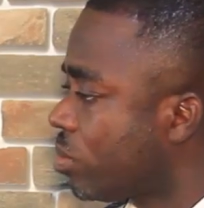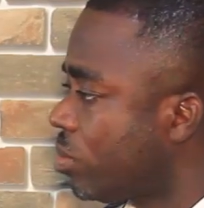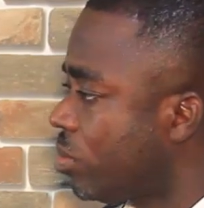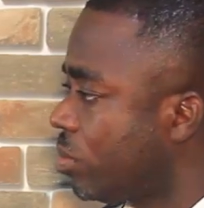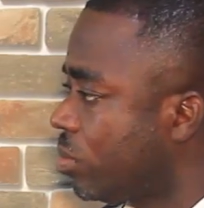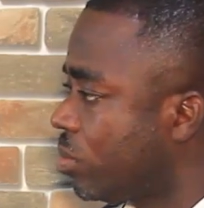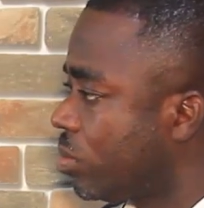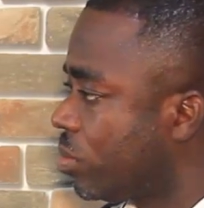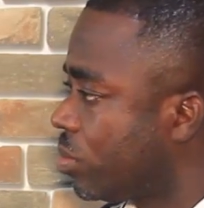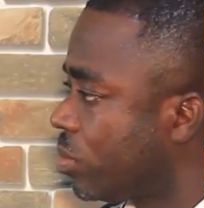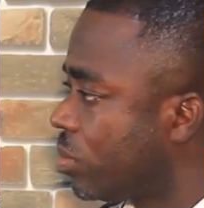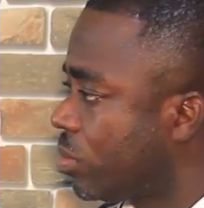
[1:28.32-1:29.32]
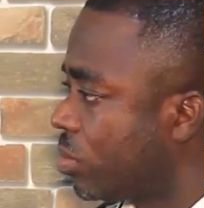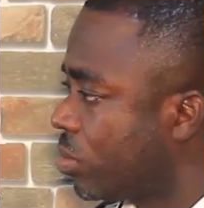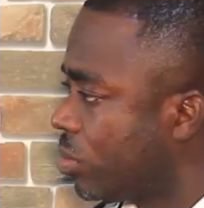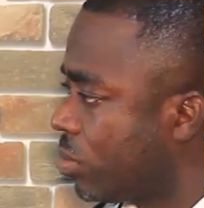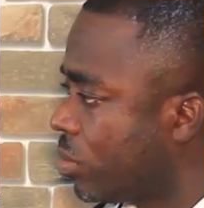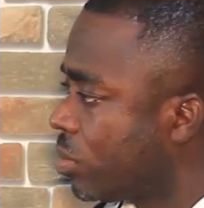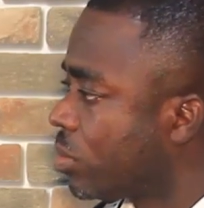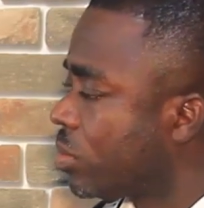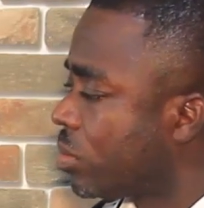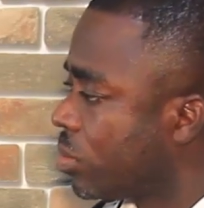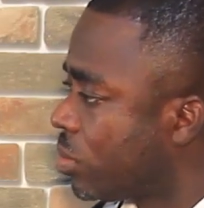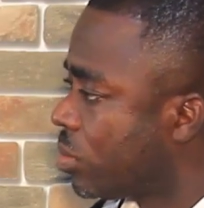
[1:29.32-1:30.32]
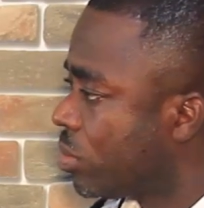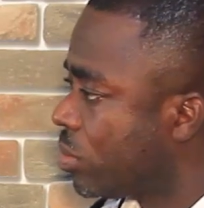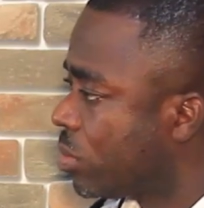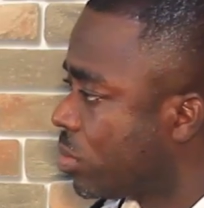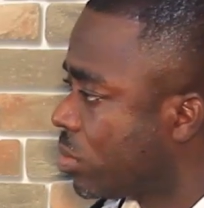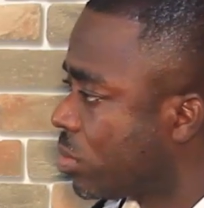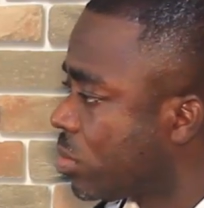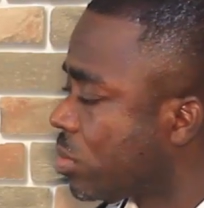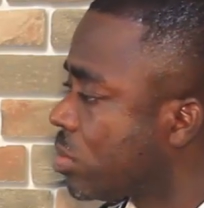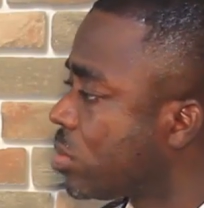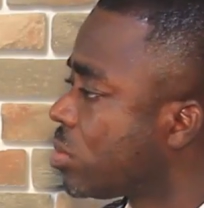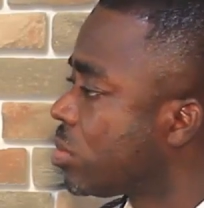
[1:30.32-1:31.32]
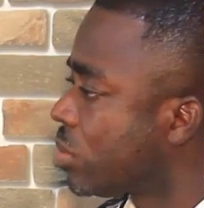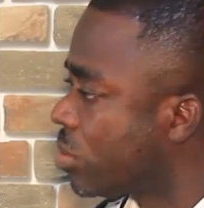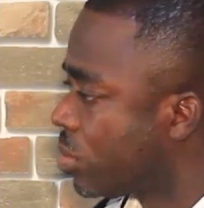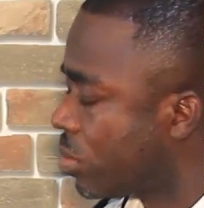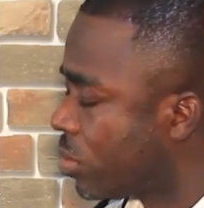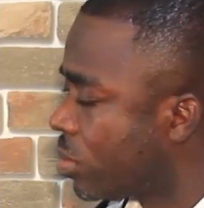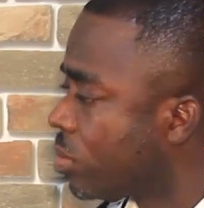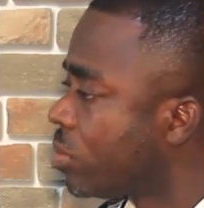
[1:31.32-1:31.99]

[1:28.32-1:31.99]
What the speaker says: (silent)